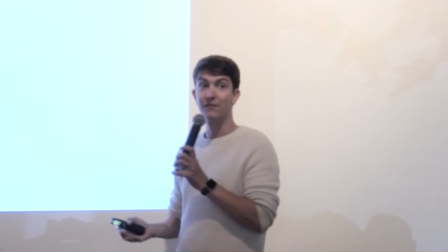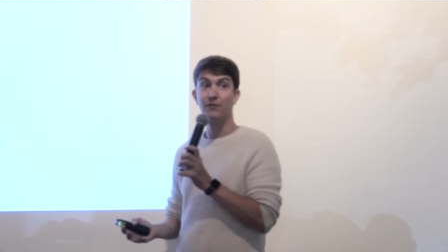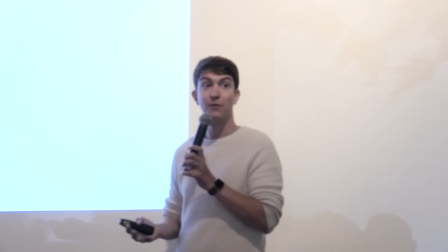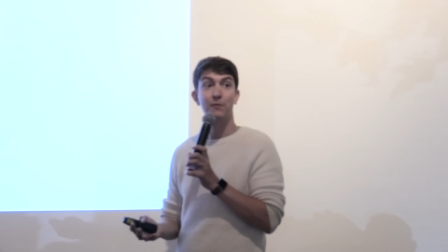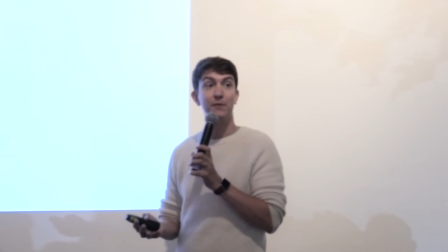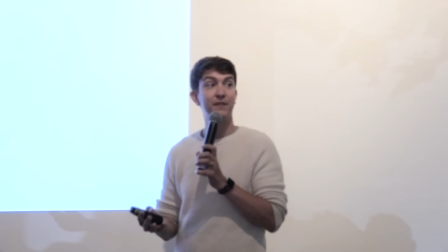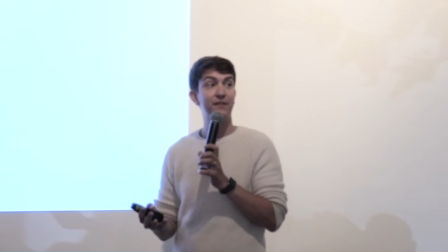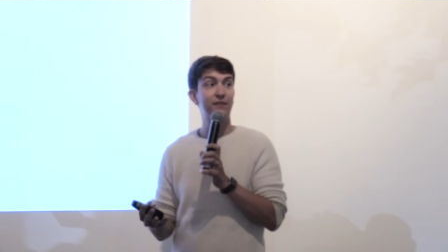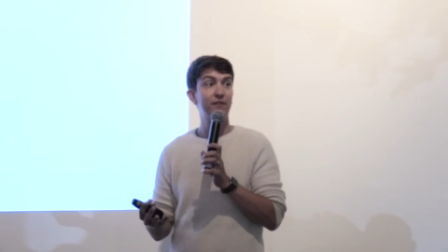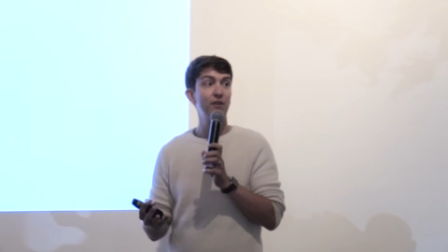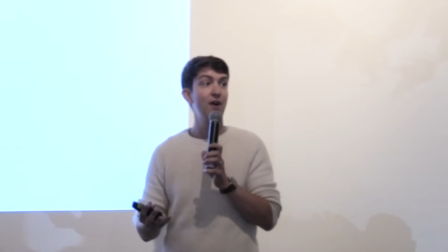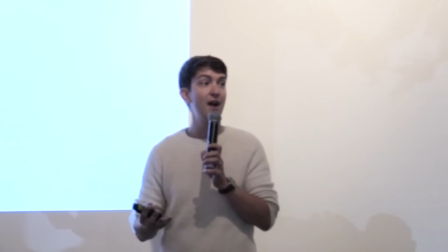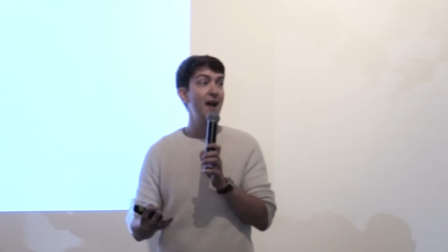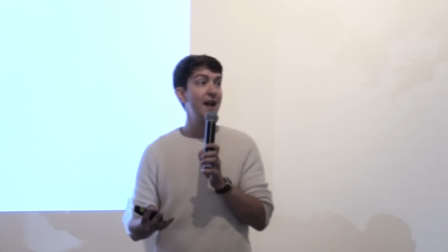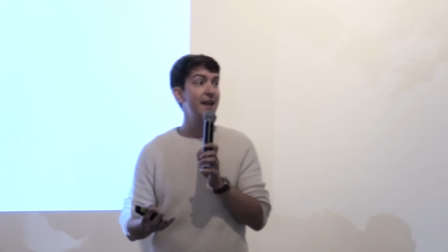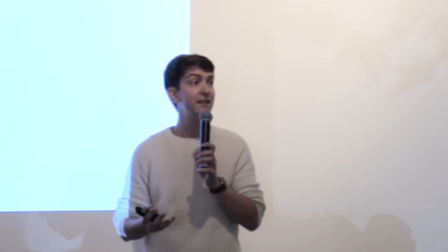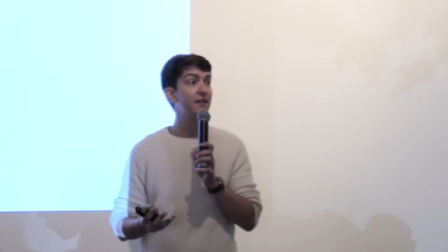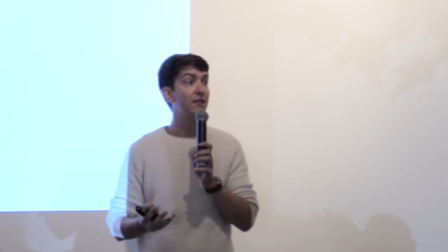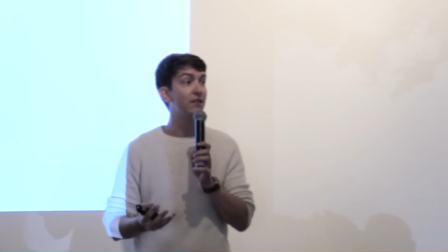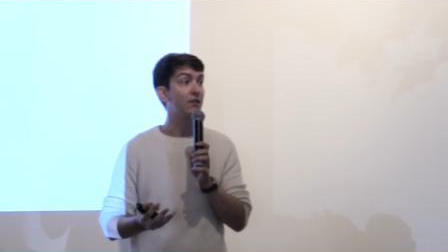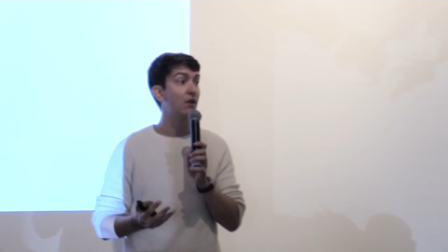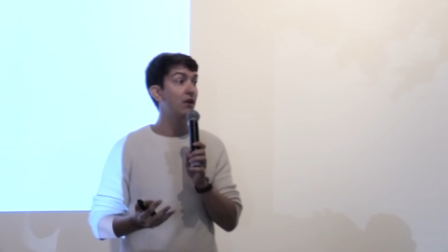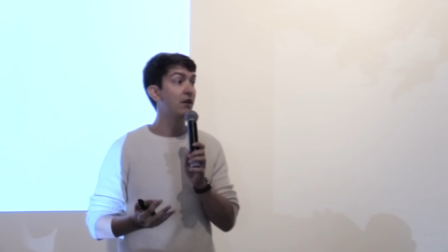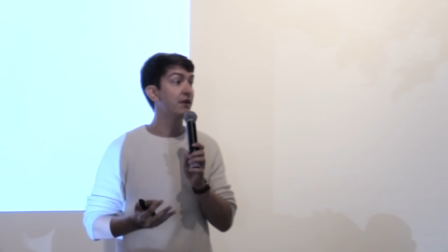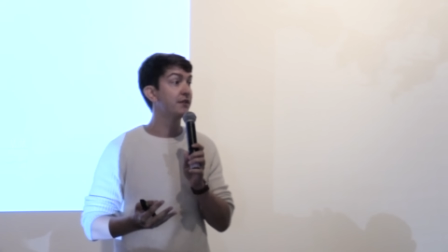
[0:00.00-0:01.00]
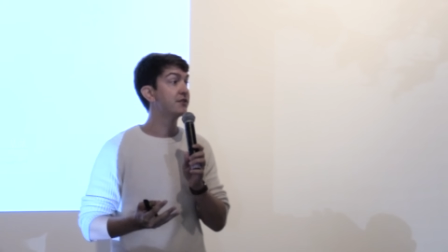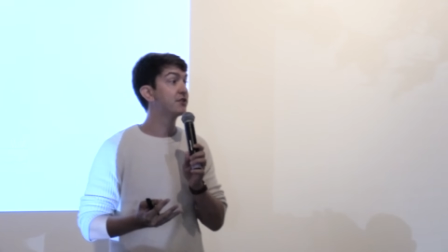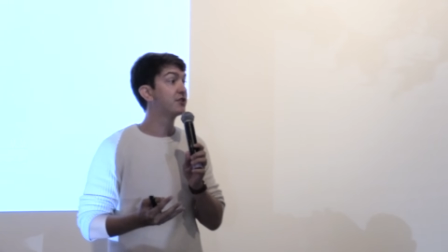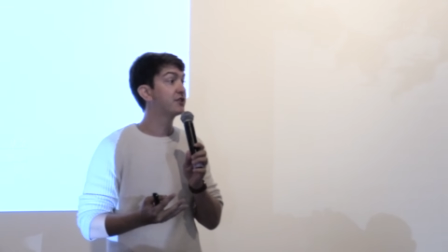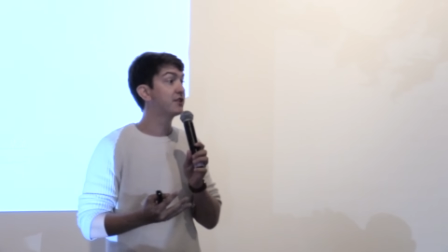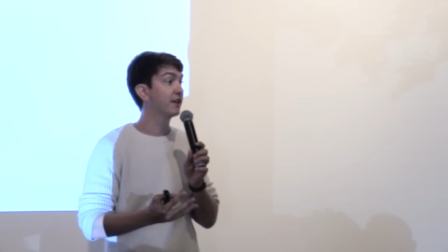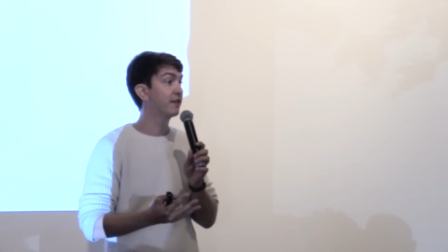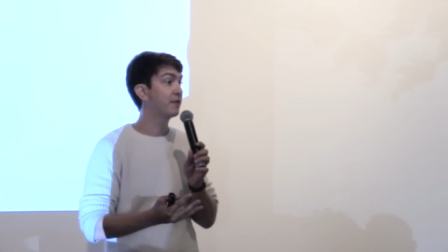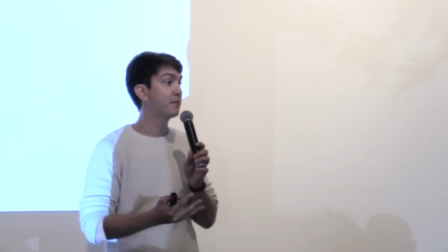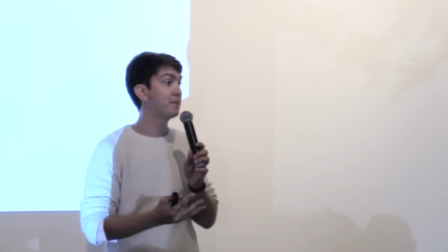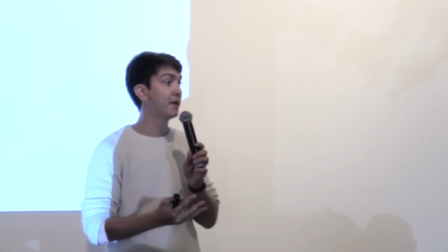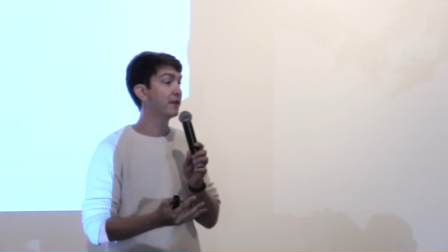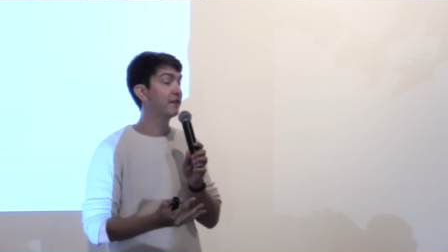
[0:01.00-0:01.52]
So we still hadn't launched
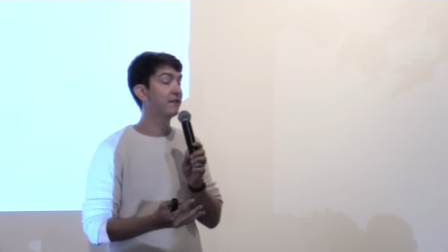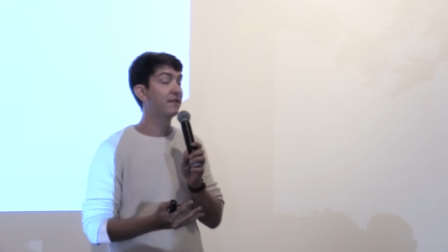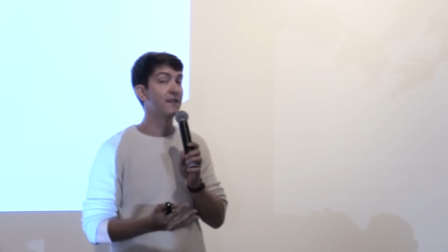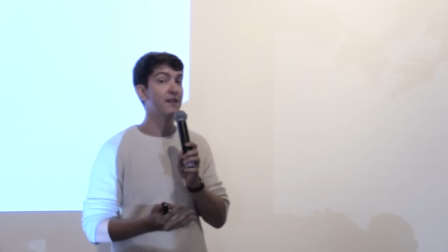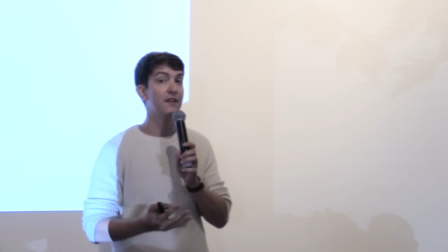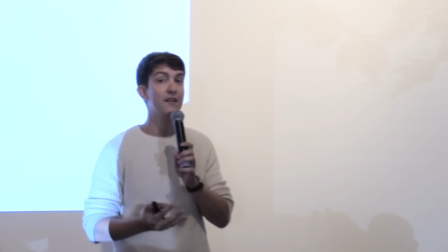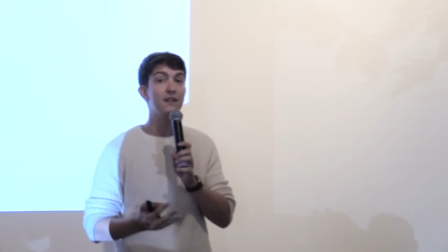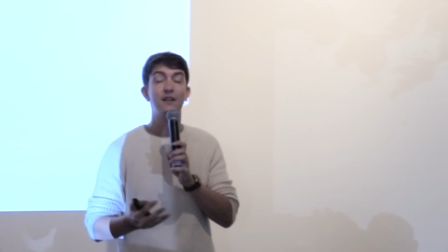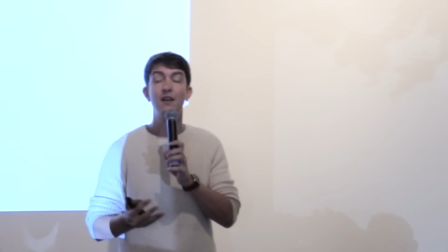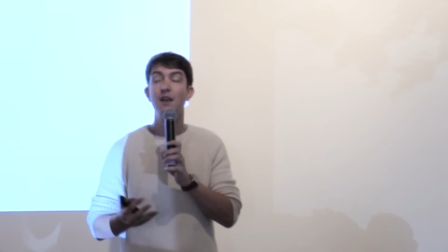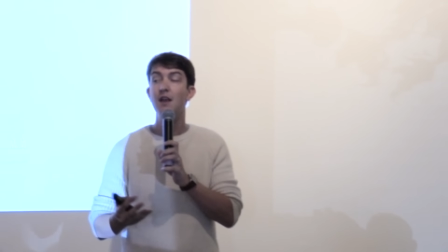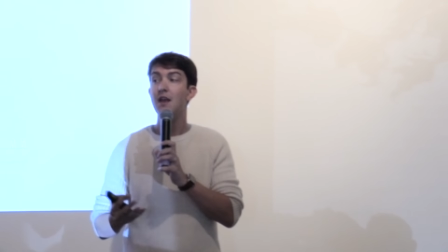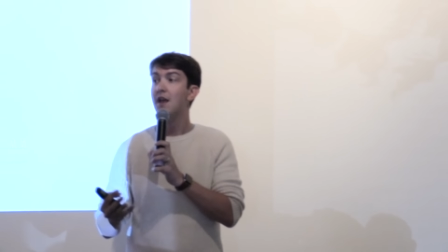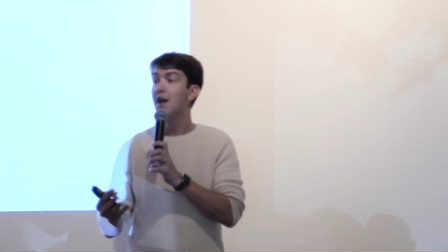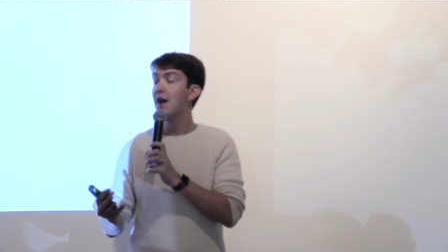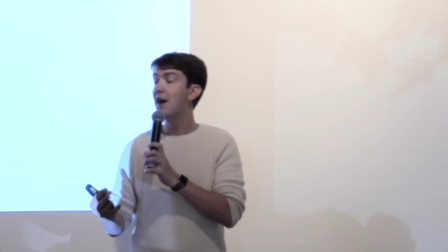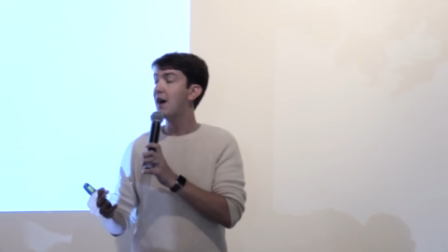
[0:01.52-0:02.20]
6 months in.